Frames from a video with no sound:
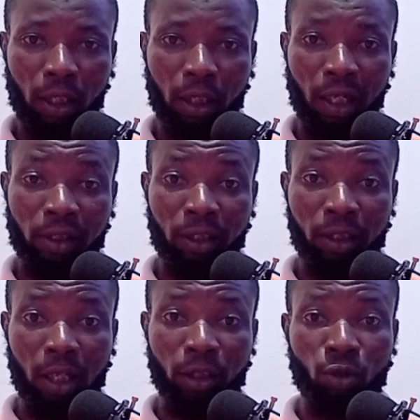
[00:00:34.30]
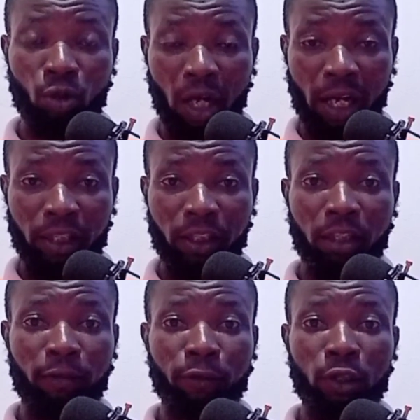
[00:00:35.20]
criteria. You know, I did
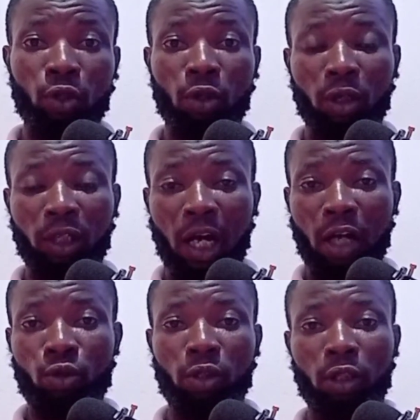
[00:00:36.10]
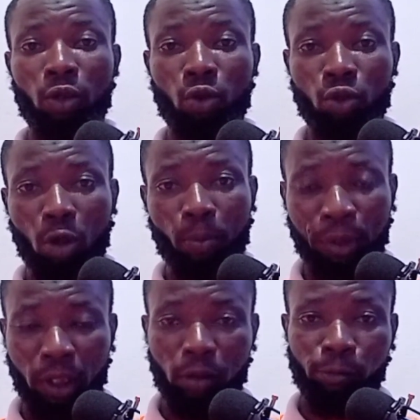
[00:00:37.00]
a video on how you can grow your
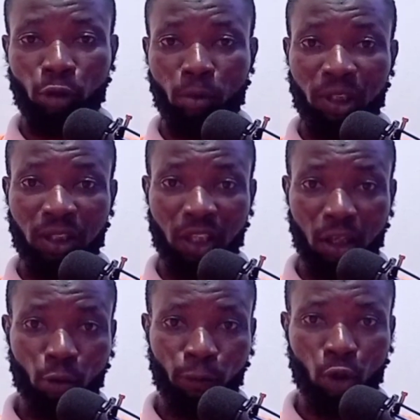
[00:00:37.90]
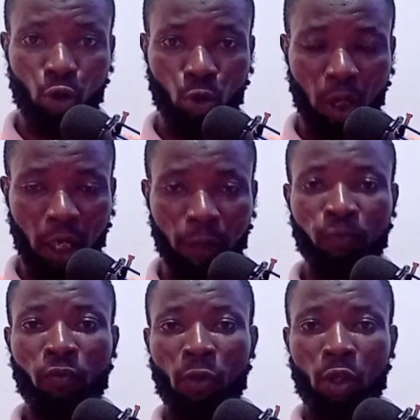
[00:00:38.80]
page from 0 follower
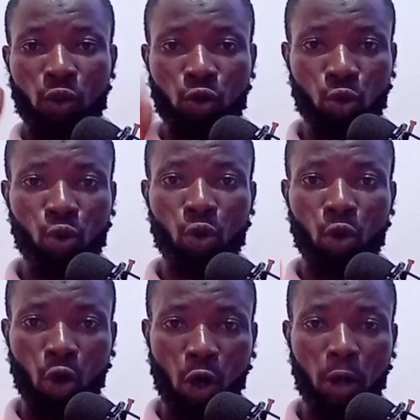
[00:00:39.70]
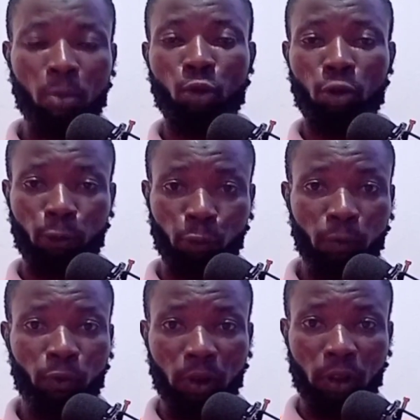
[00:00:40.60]
to almost
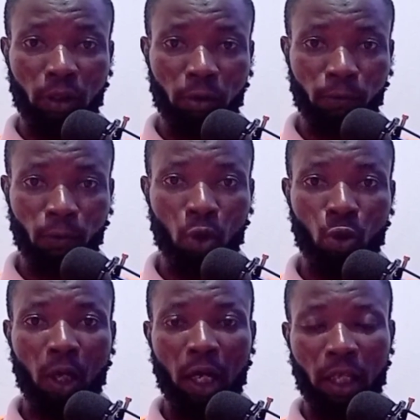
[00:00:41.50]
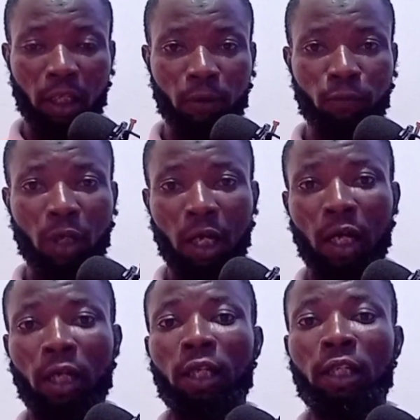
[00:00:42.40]
50 follower. If you
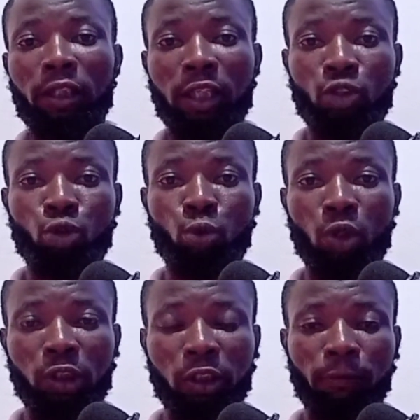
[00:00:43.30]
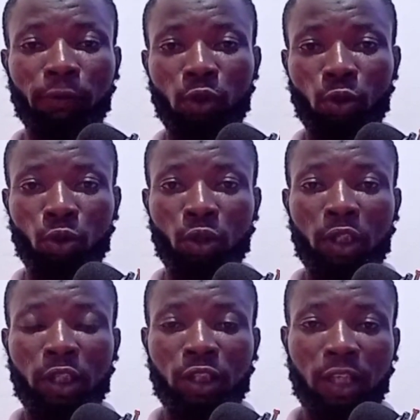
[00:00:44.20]
are yet to watch the video,
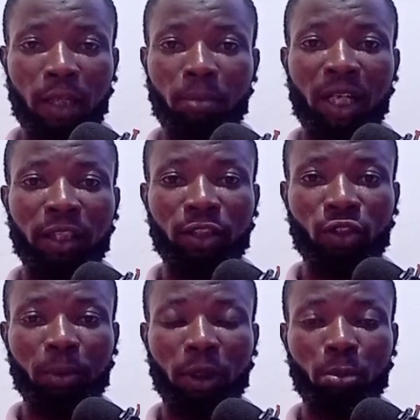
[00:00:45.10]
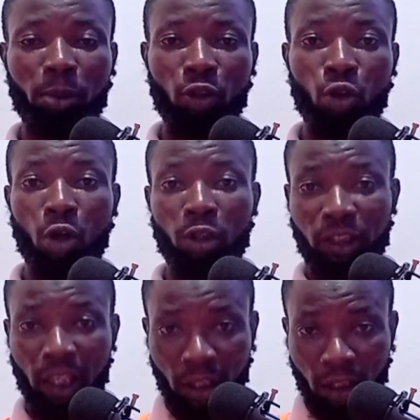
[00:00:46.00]
check my description below or
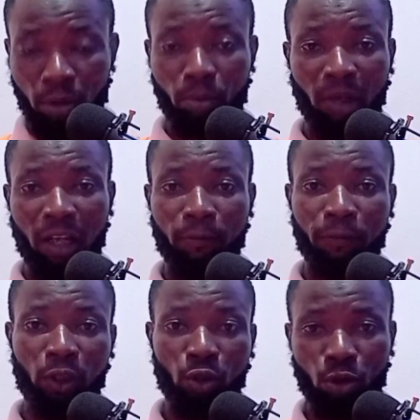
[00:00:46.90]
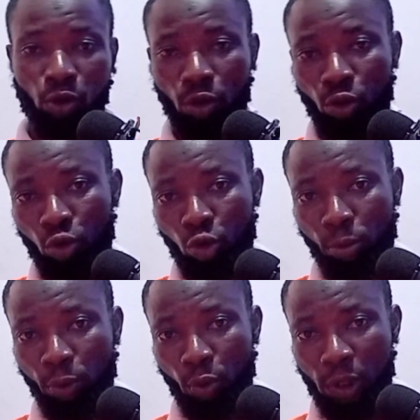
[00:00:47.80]
check my videos on
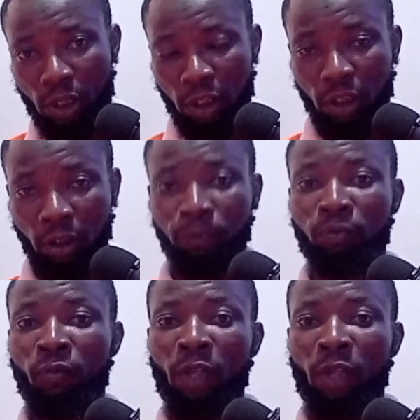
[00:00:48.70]
YouTube. You will see them.